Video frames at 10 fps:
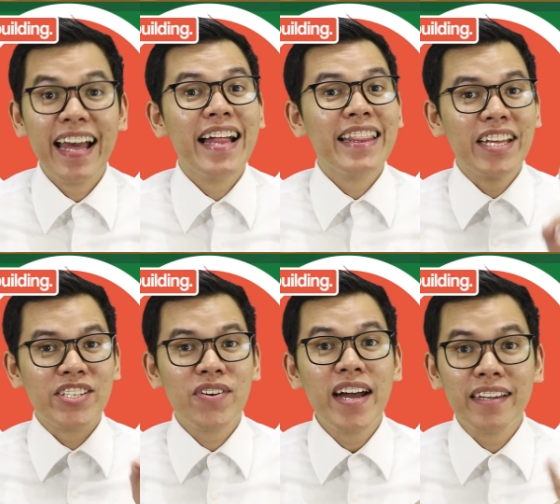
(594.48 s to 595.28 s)

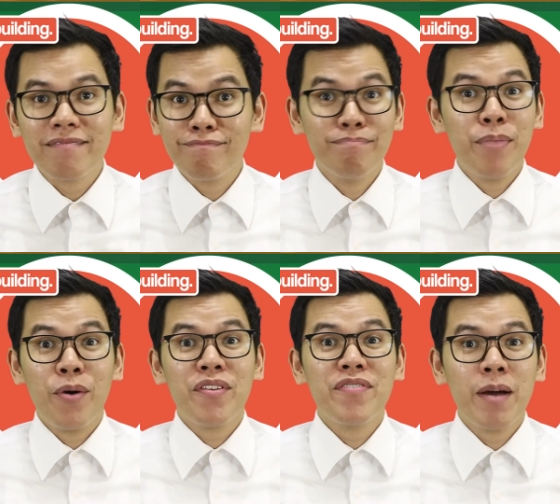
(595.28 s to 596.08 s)
That's right,
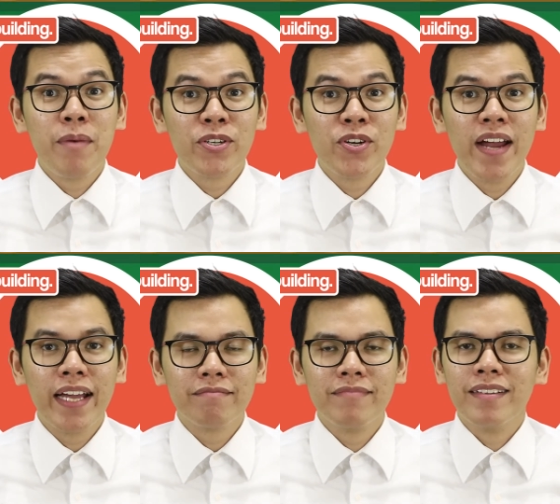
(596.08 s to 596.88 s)
both of them are
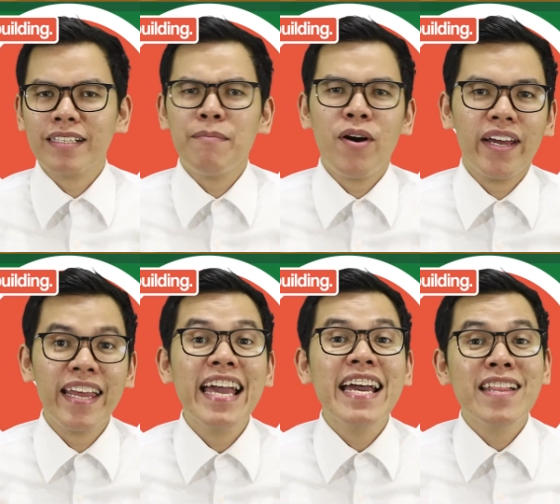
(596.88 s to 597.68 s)
correct. Come on,
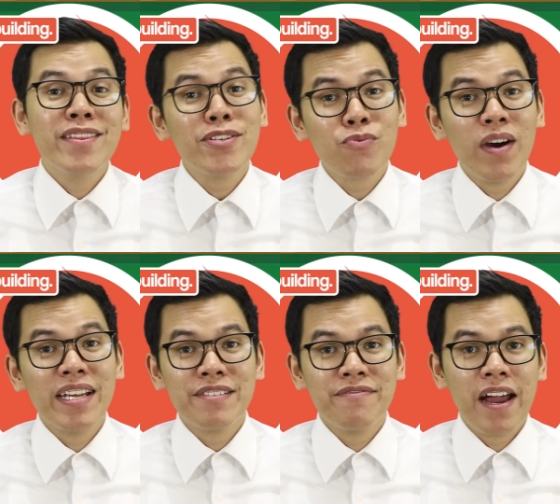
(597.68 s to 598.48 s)
this one
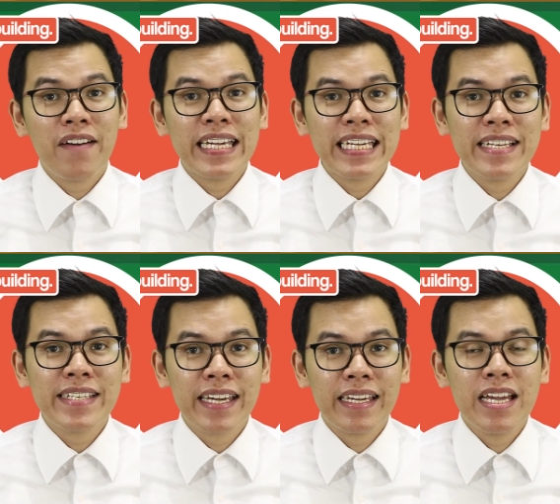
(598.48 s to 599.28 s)
is very
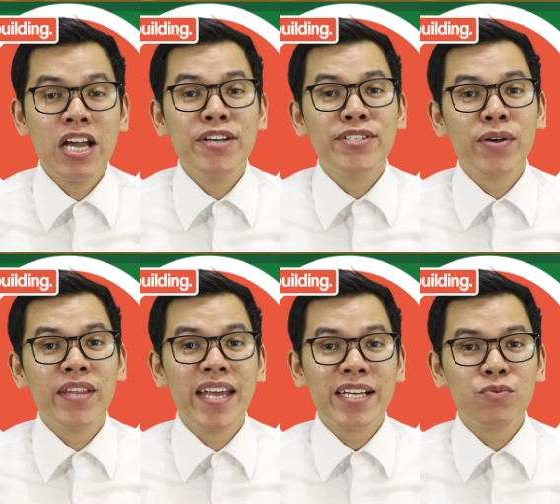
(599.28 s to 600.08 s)
easy. So the
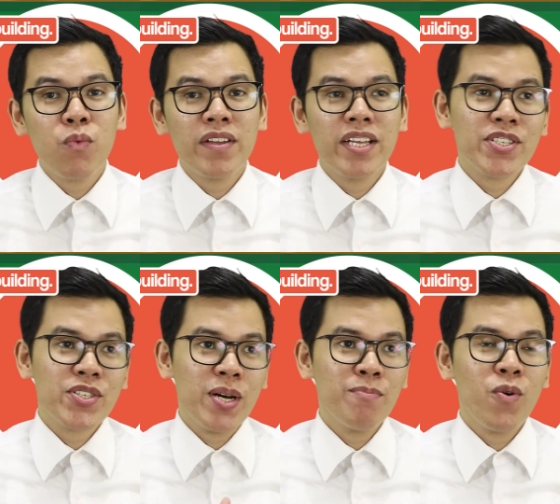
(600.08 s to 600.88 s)
next one that
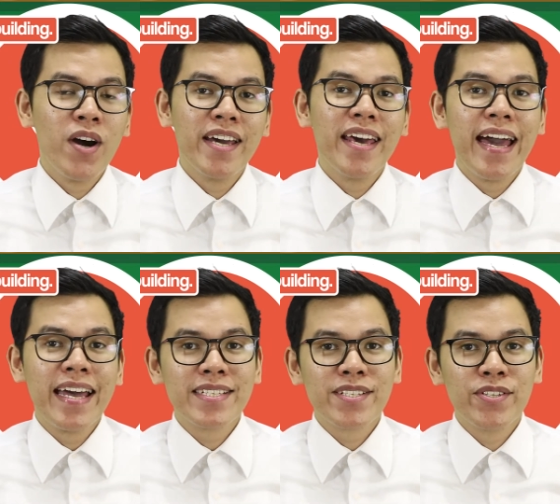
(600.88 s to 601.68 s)
someone
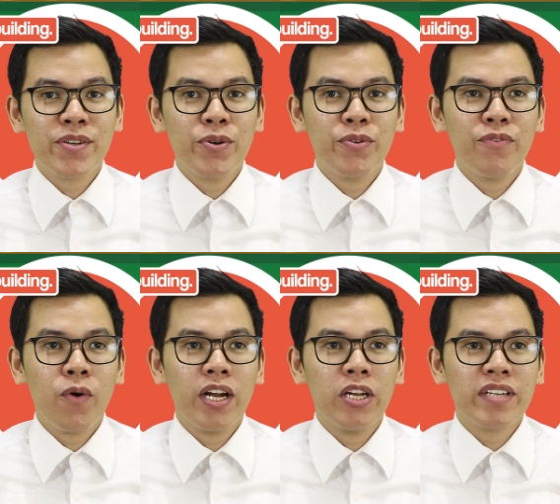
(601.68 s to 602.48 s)
asks you
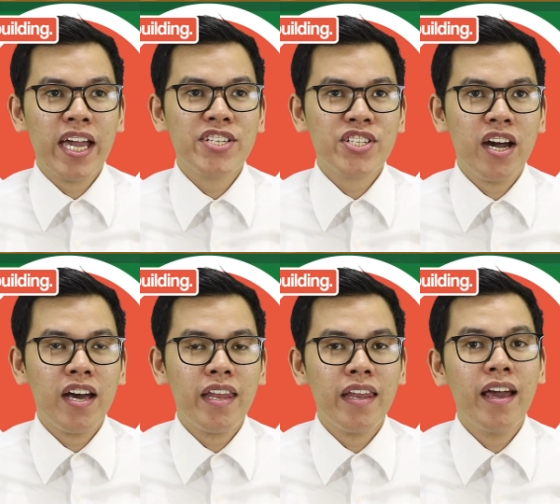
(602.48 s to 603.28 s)
for a
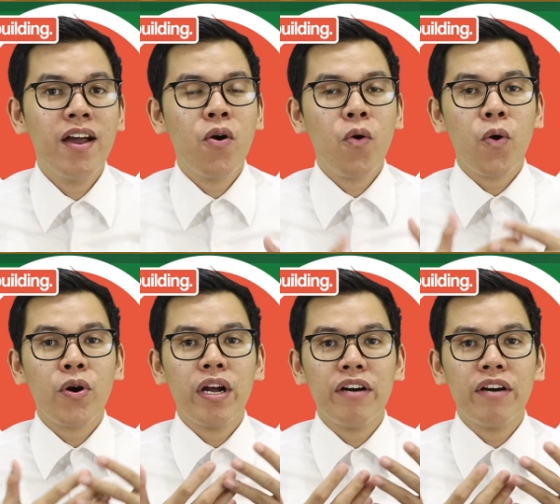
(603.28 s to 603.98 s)
location or a